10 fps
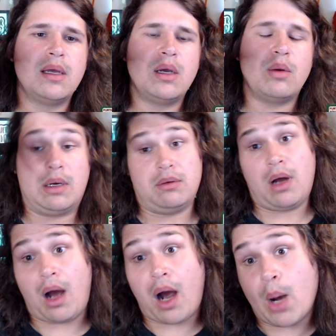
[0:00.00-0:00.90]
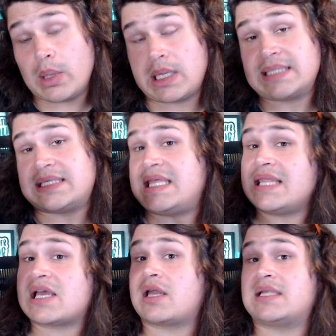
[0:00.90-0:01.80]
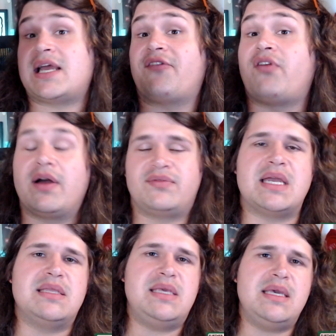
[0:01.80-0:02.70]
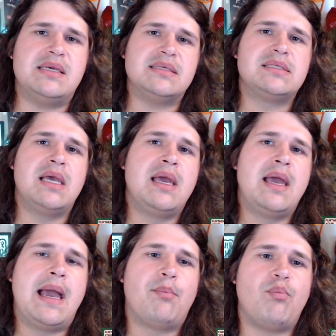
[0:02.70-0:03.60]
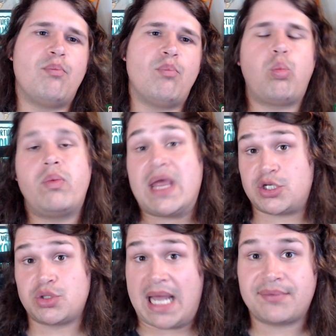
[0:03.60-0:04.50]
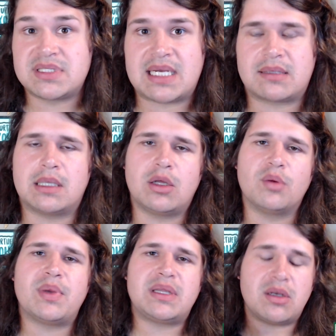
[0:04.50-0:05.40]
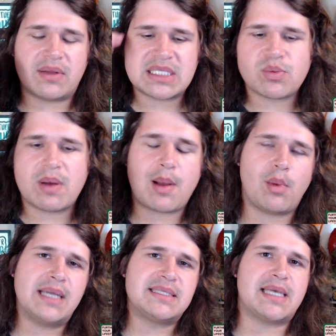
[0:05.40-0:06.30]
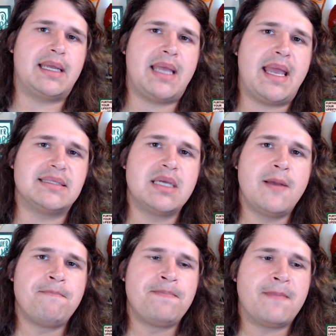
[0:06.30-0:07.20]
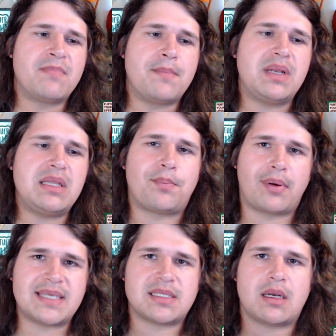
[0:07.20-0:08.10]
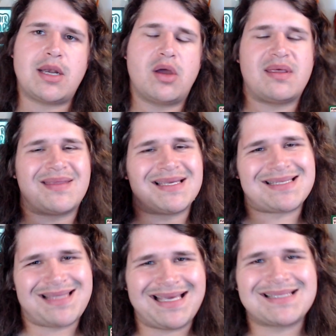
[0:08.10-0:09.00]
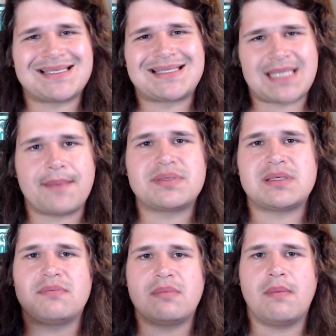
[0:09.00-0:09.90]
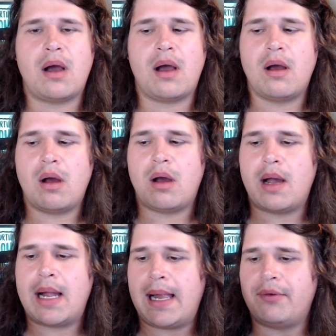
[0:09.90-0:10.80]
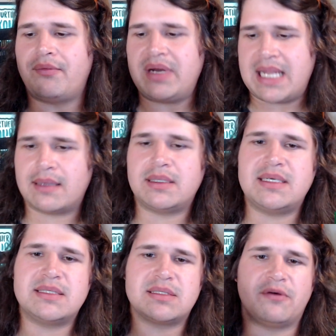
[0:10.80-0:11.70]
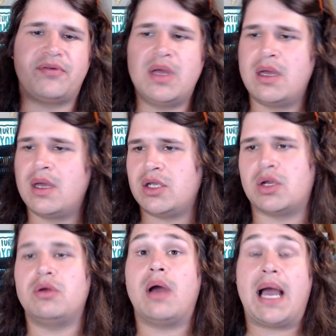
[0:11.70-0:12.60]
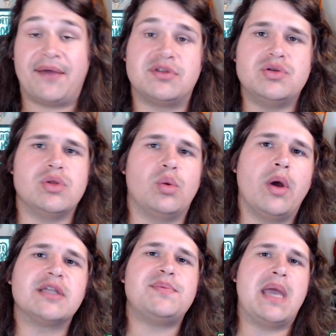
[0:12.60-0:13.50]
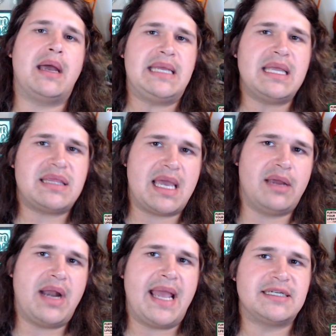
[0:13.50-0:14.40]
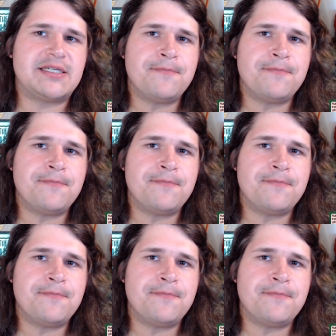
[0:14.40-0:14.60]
well, I would like to think they're going to take 5, 10 years. They shouldn't have to take that long, but that's where my mind's at. But in the present, I know that there's things and steps and realities of, I have to do the work to be able to get there. And